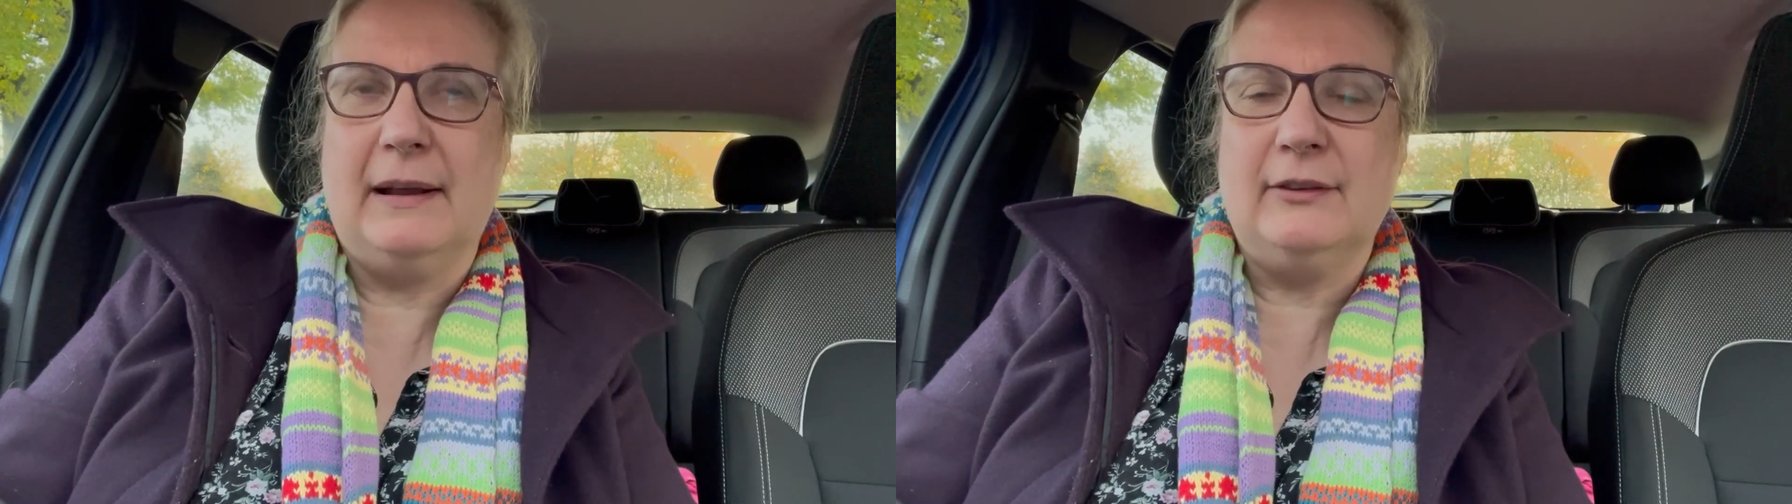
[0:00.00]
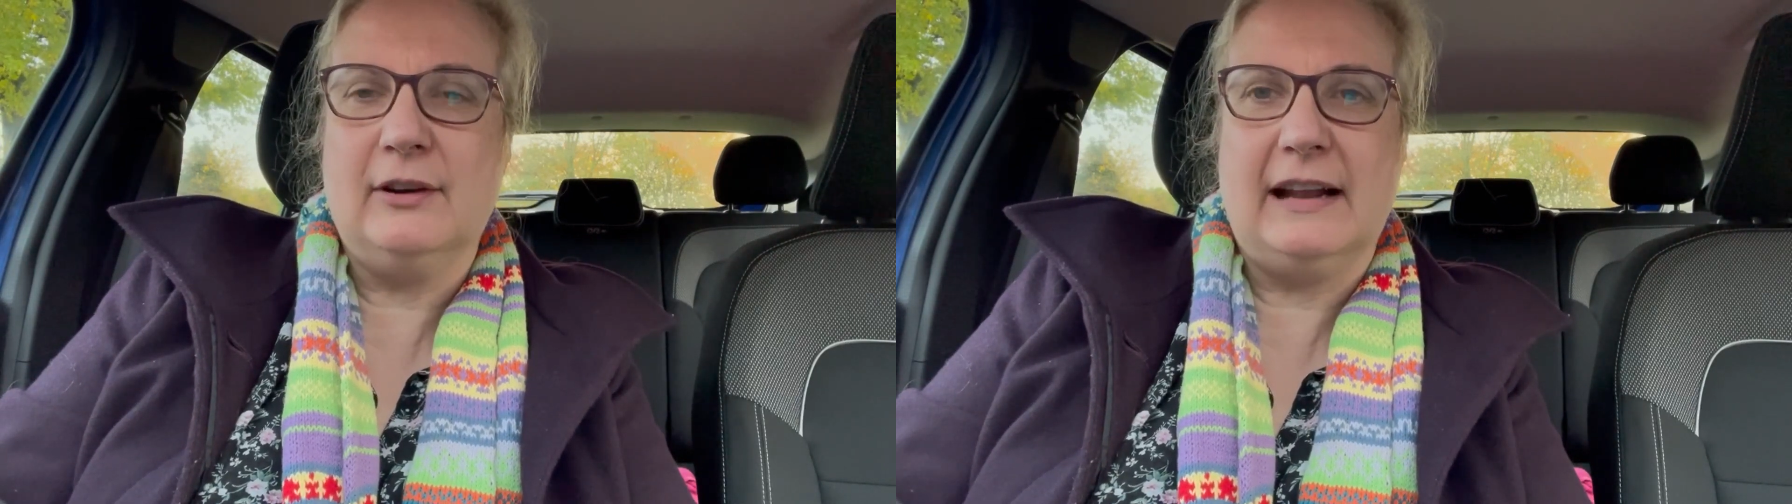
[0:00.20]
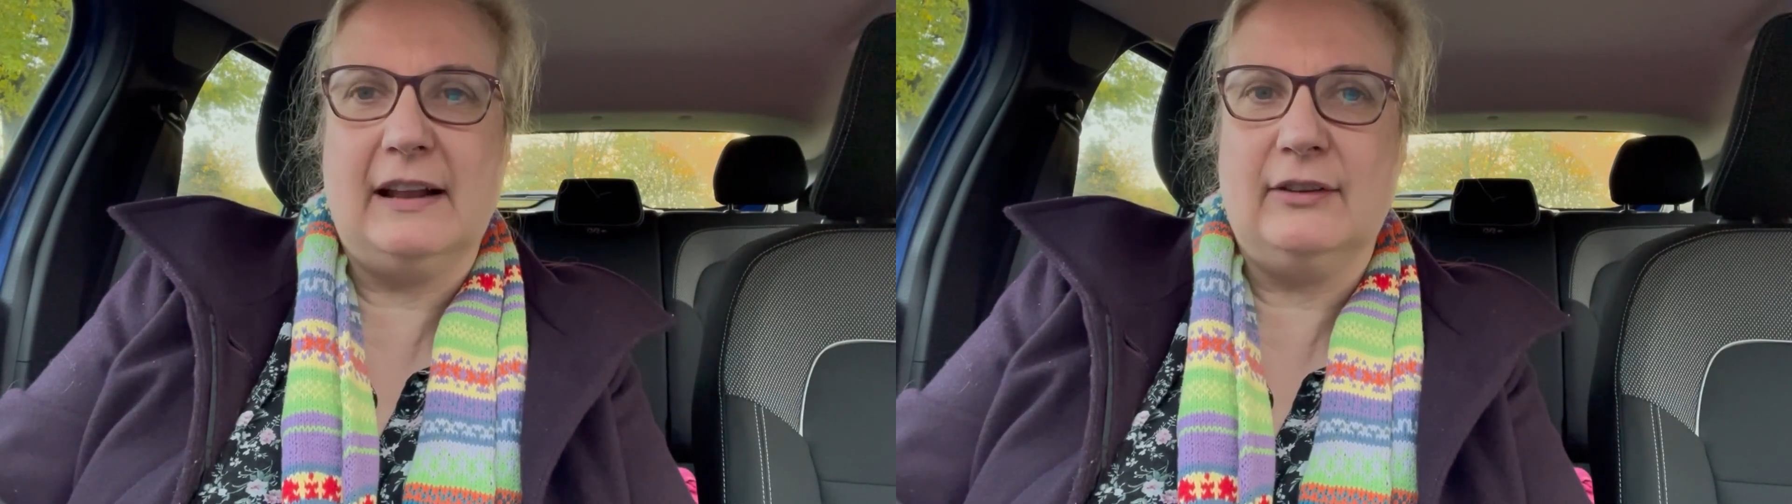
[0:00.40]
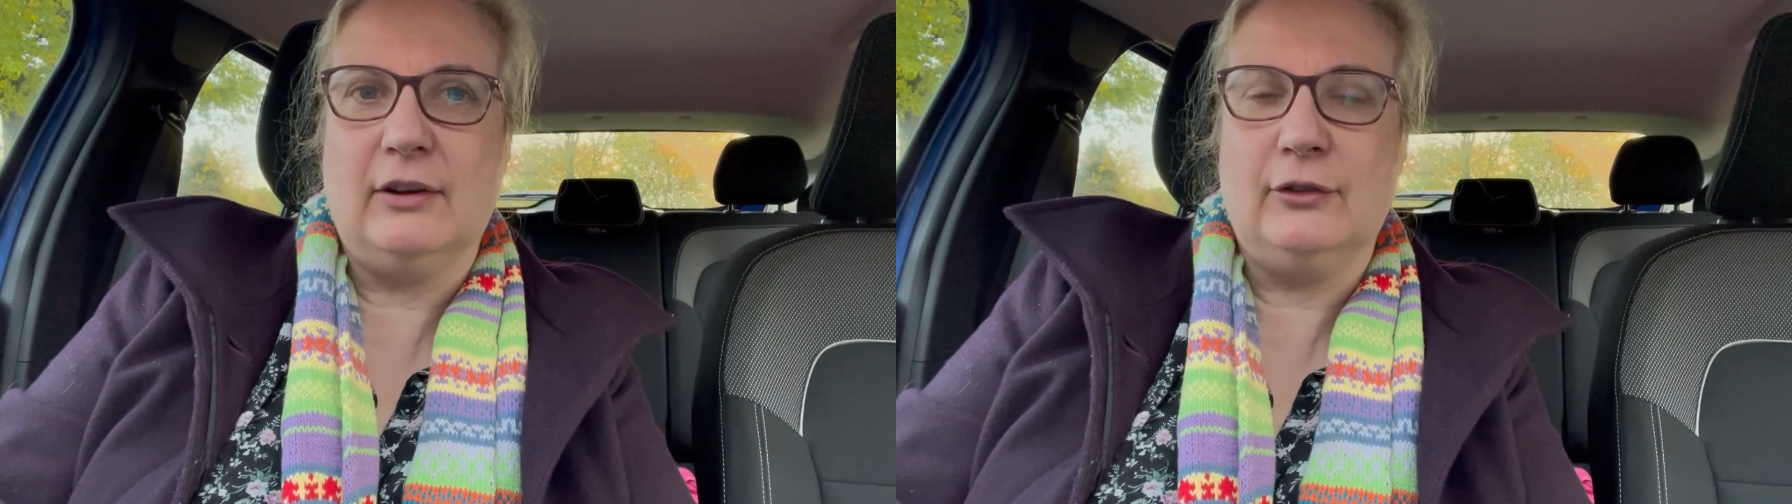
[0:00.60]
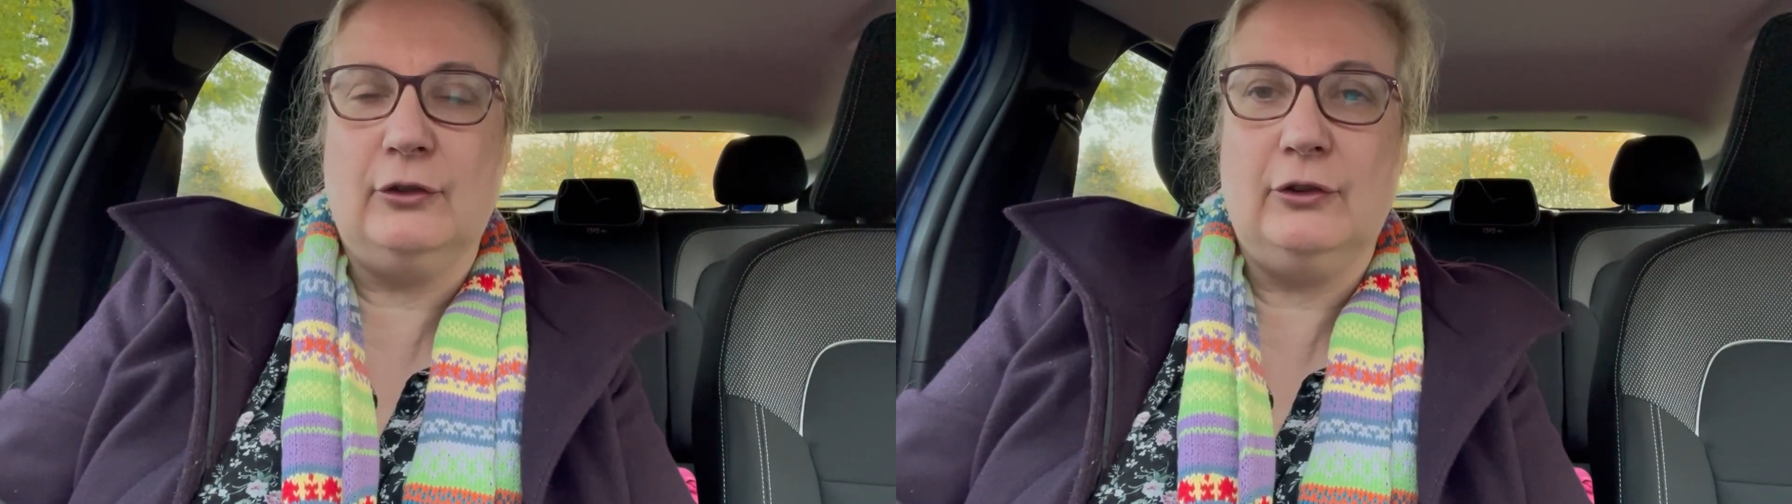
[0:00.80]
It's not like there's
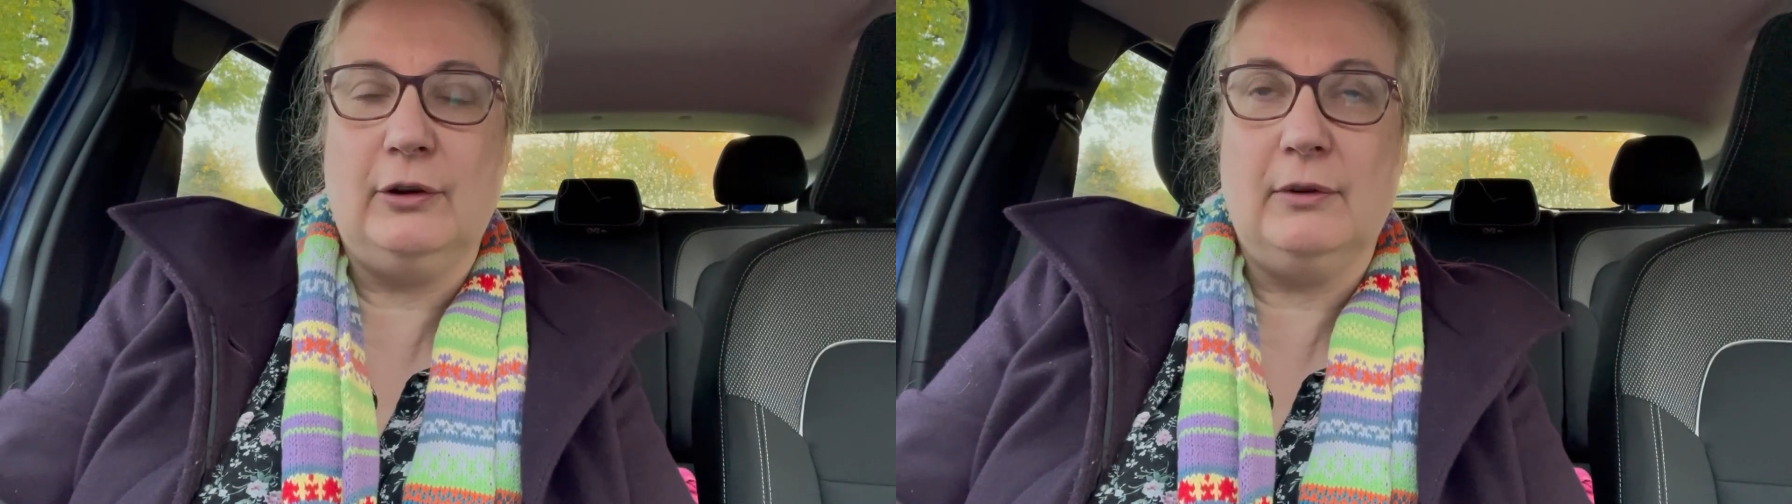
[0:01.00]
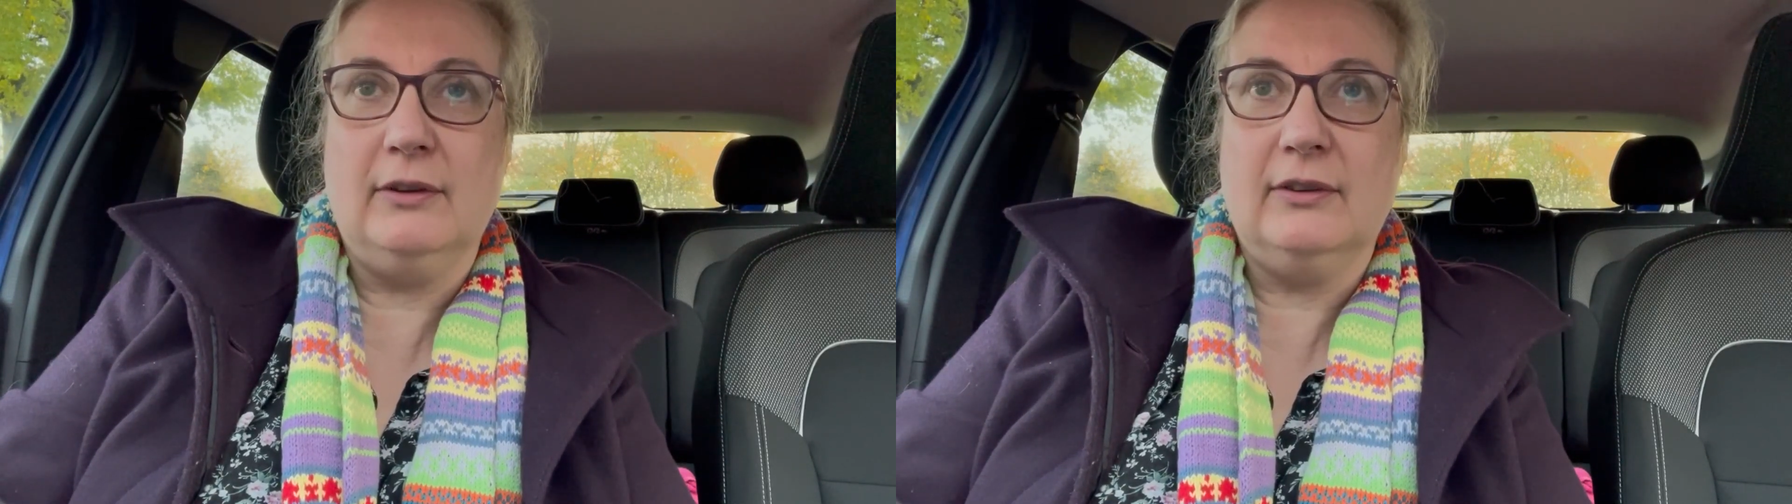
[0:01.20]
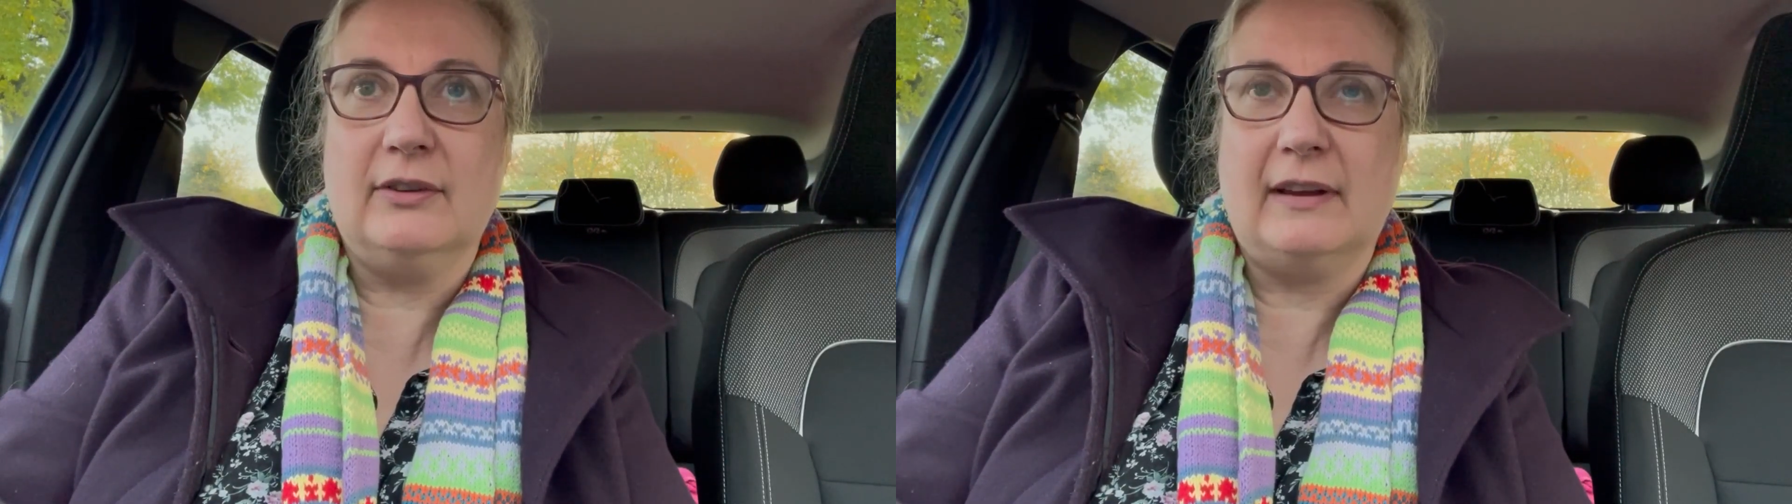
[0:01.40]
lots of students